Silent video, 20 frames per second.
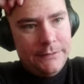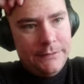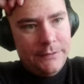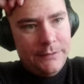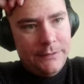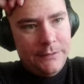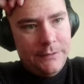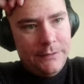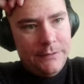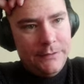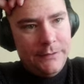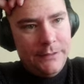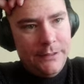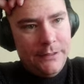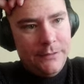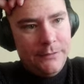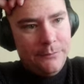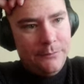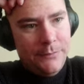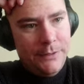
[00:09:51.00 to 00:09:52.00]
so
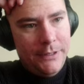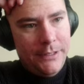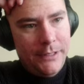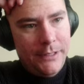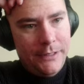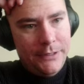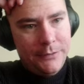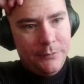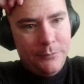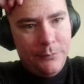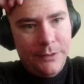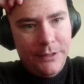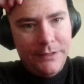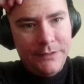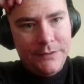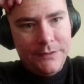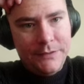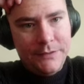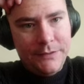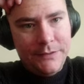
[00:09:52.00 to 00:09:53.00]
uh, my heart
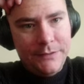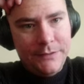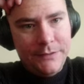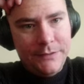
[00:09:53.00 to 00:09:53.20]
breaks